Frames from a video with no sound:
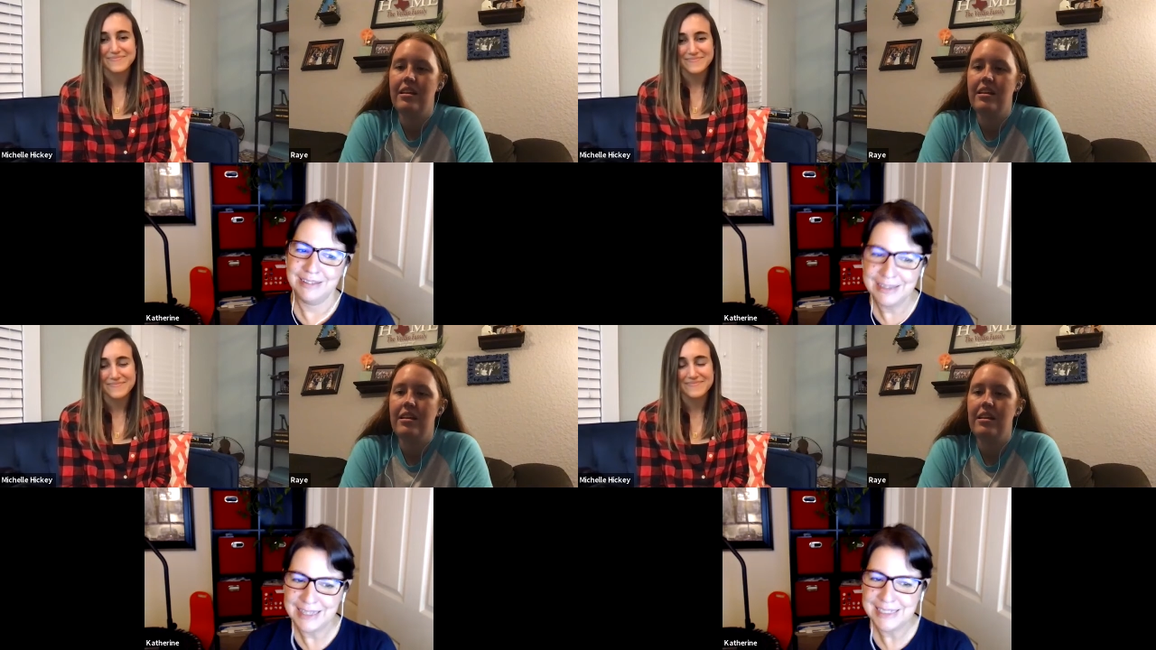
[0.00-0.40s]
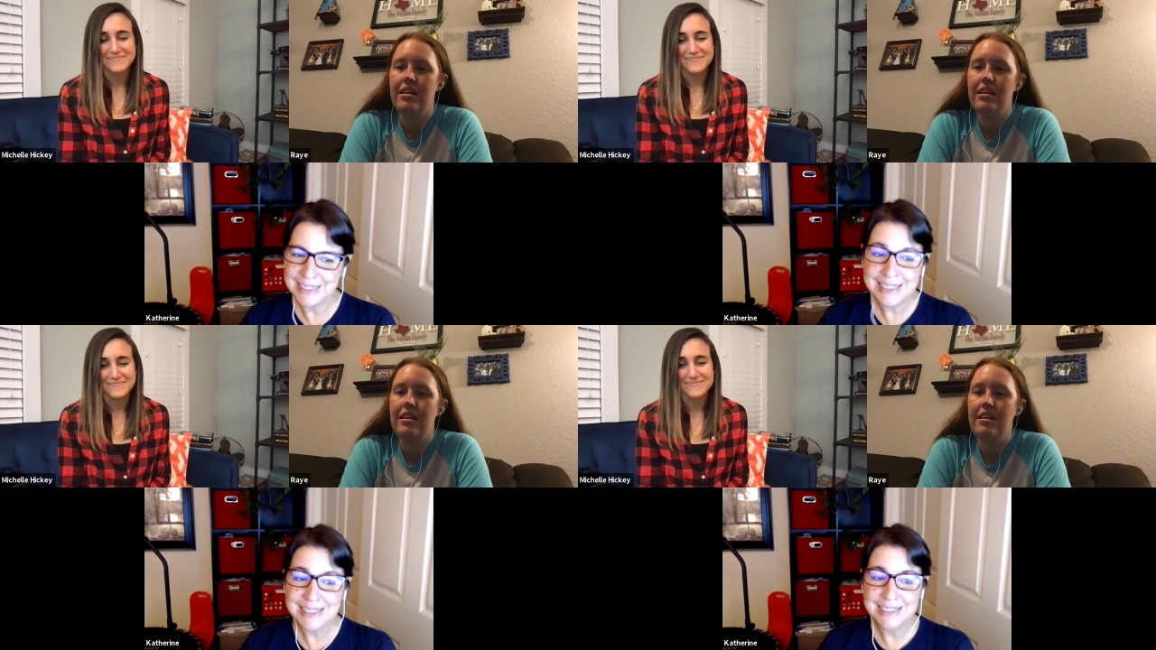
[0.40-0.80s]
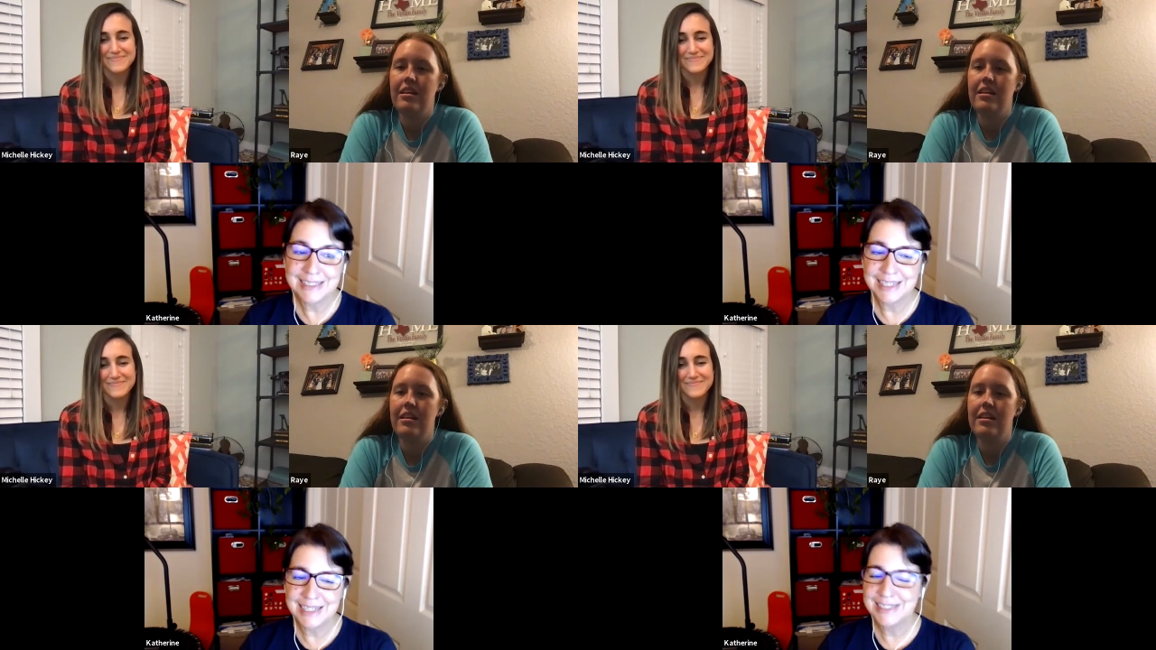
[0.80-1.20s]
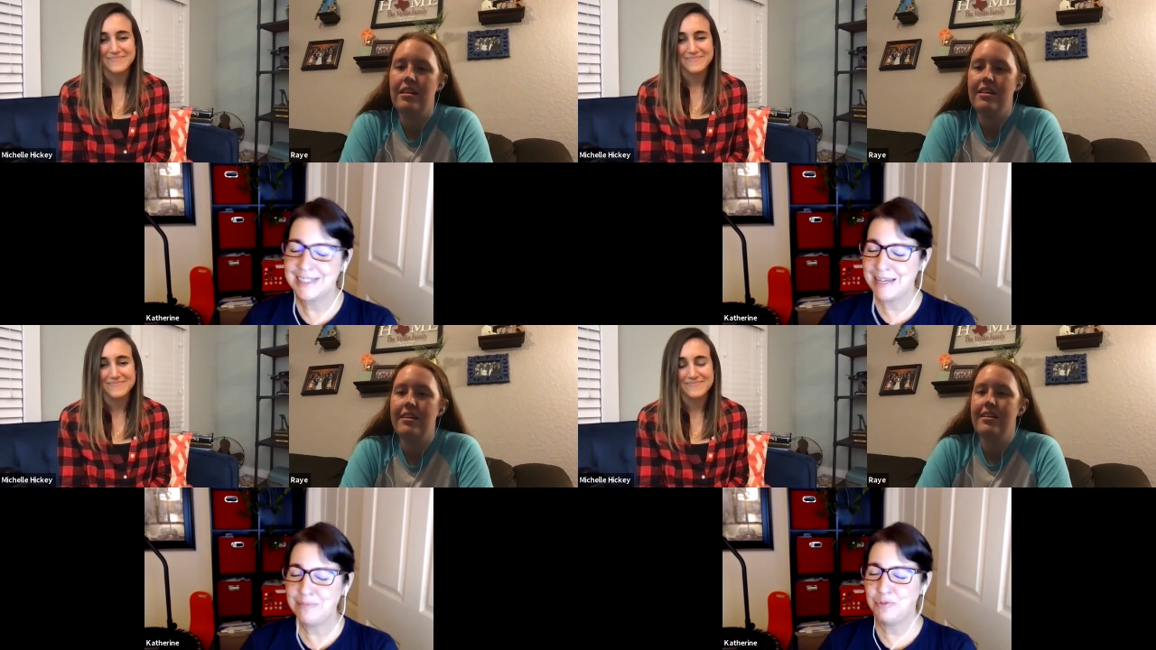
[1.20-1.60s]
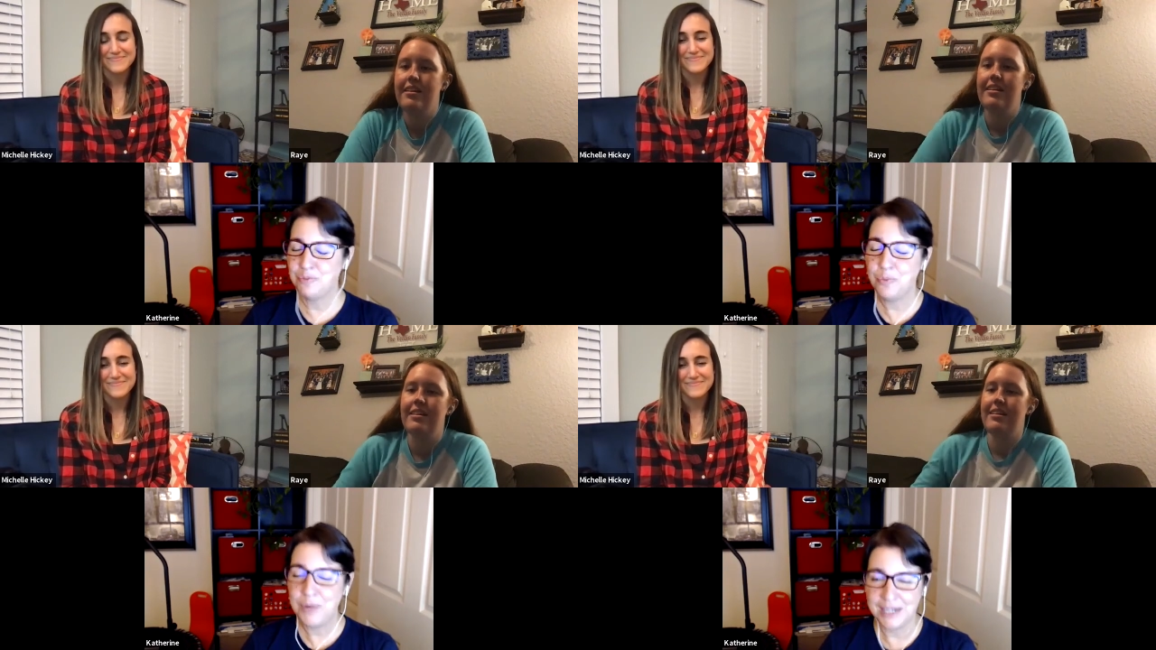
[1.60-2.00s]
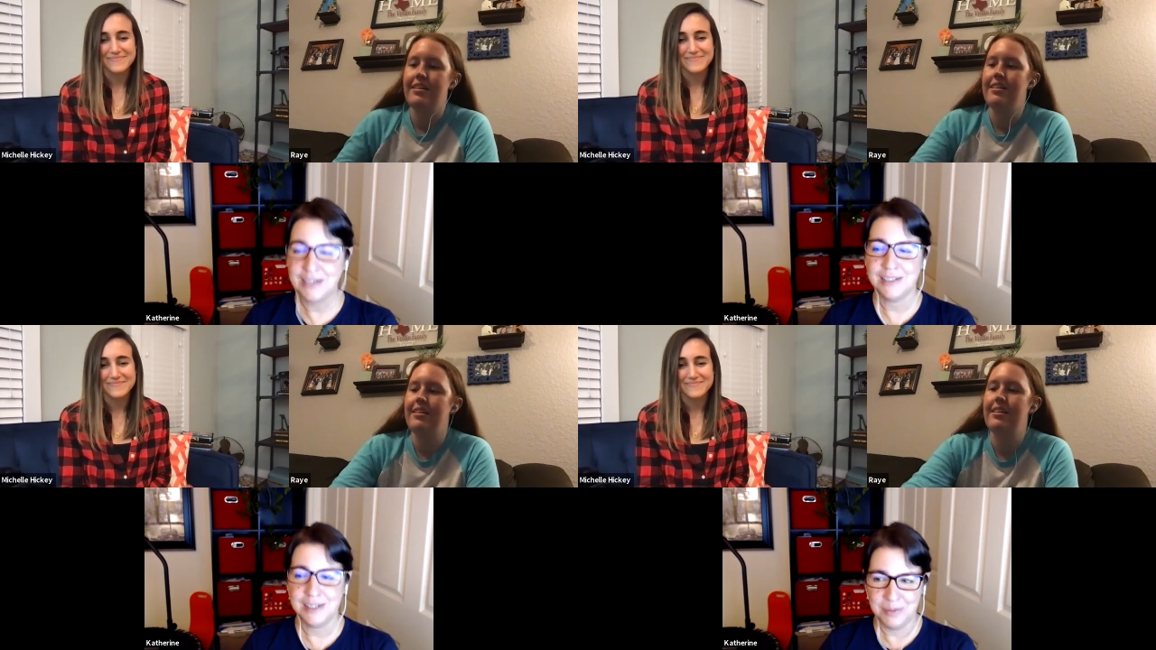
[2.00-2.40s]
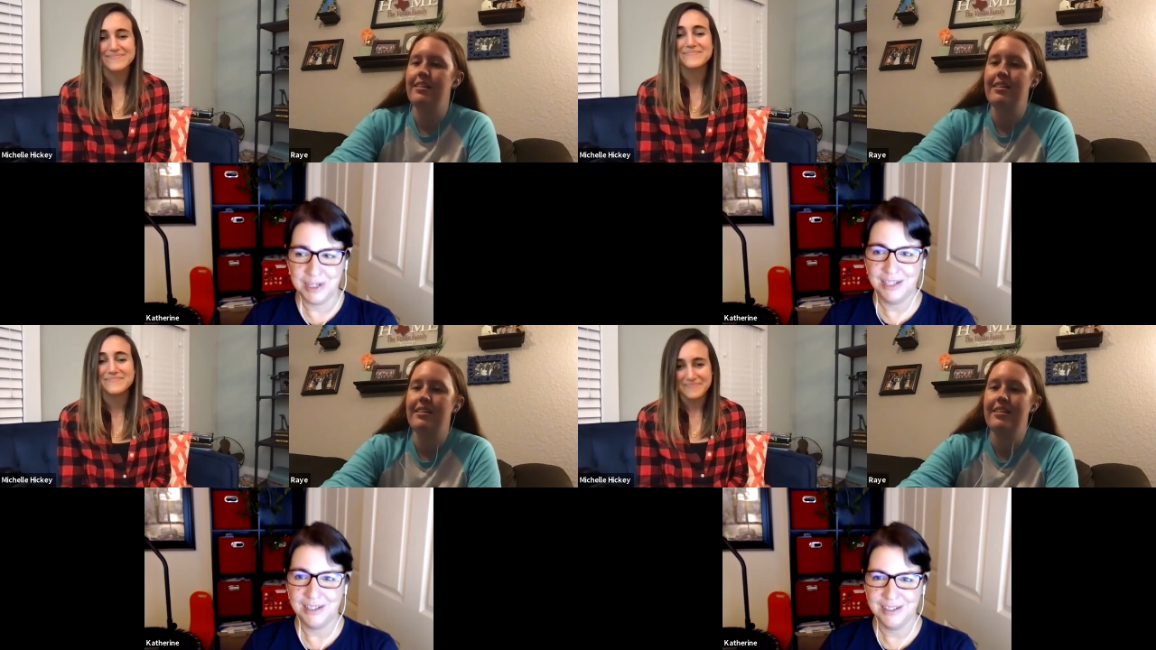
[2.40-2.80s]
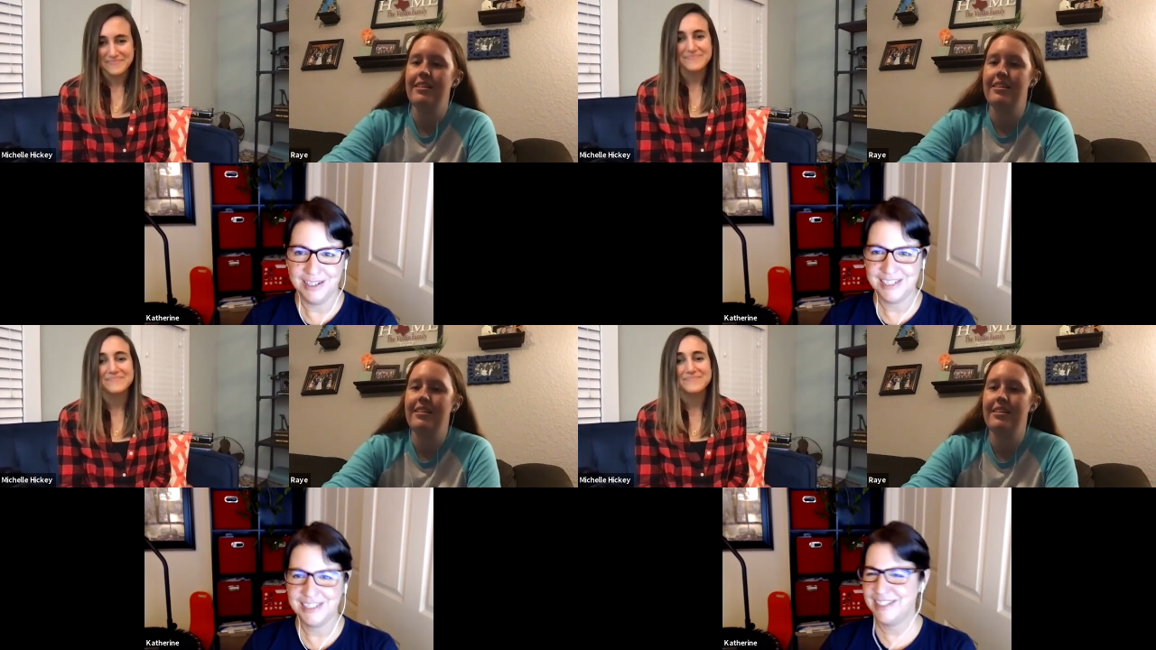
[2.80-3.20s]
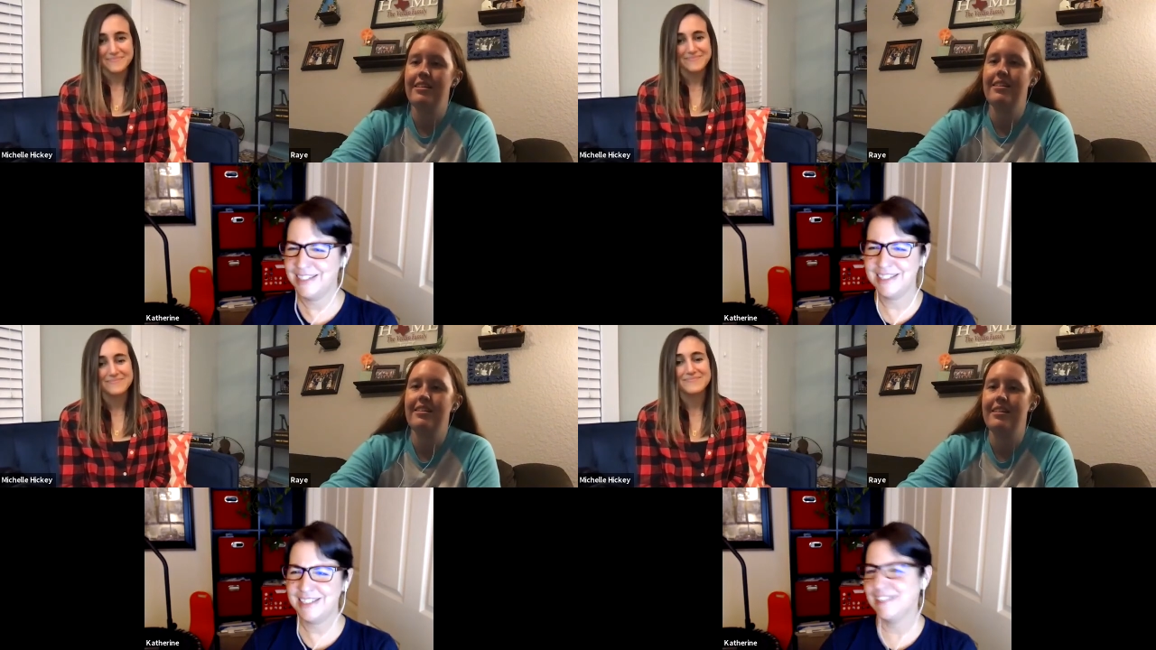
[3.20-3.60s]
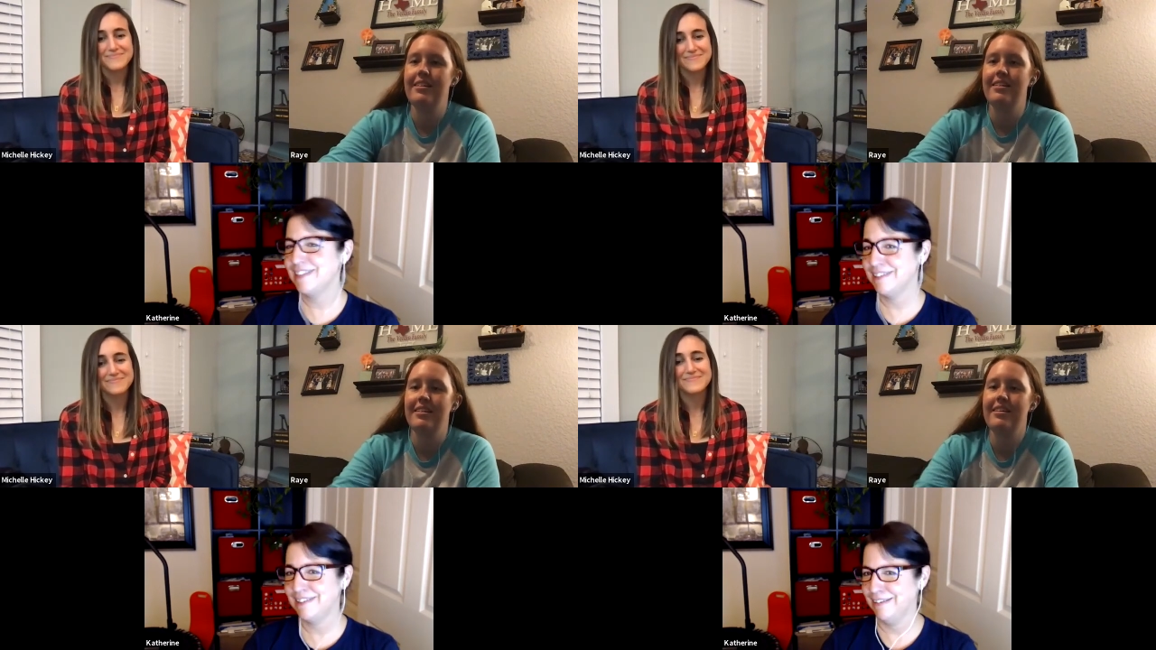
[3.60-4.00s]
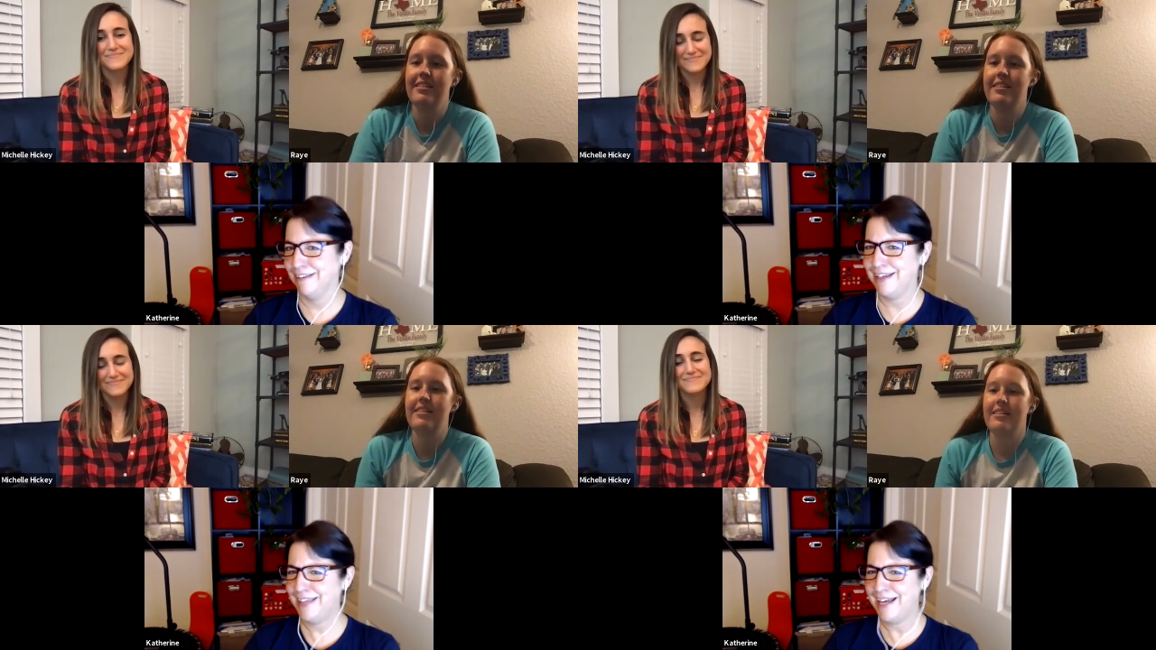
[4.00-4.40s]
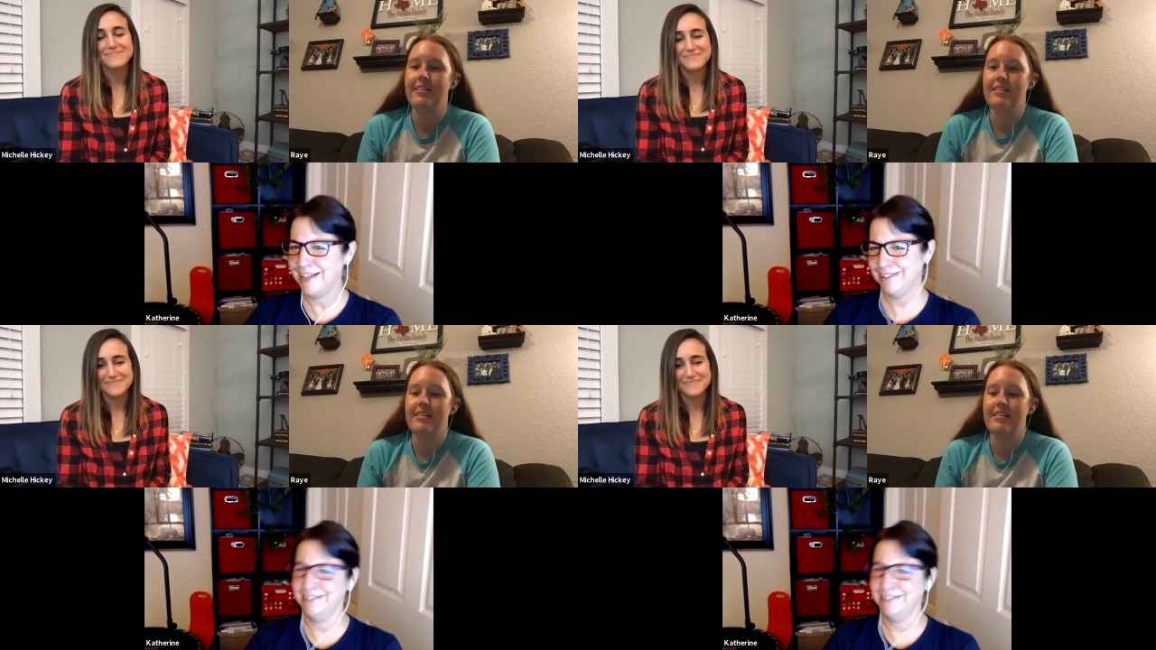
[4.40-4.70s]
Speaker 1: That just it seemed weak to me. It it just like that.